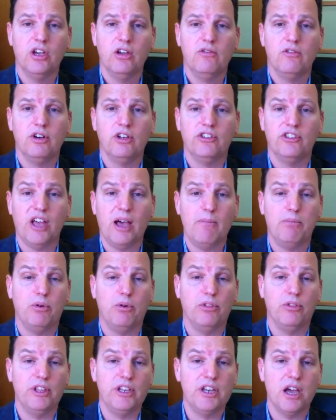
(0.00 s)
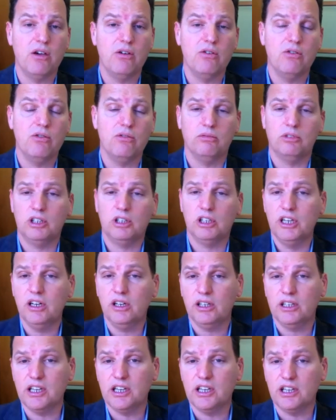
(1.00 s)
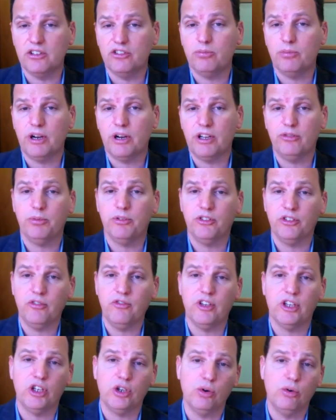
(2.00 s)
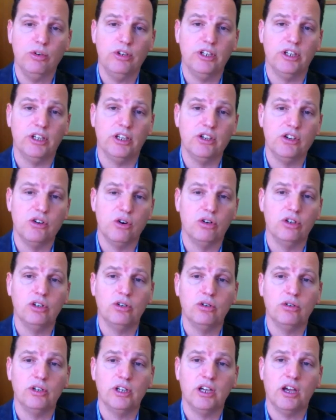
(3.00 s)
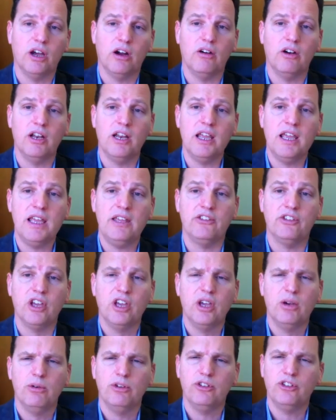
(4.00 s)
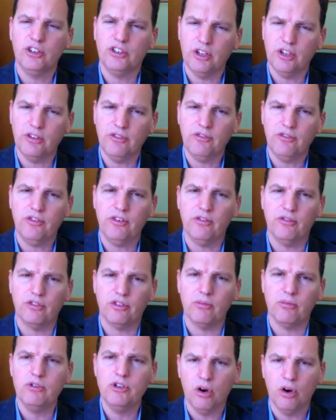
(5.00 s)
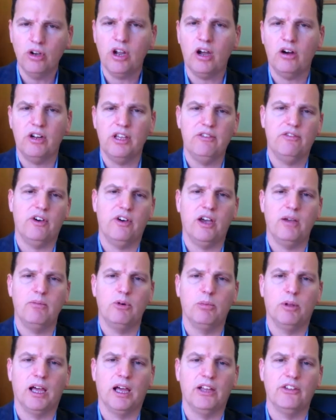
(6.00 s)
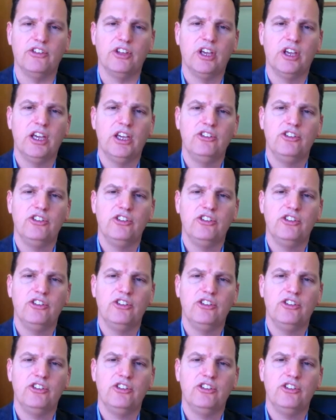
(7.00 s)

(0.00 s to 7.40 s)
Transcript: For example, they now clearly express specific coding and non-coding RNAs, which are different from non-RA fibroblasts,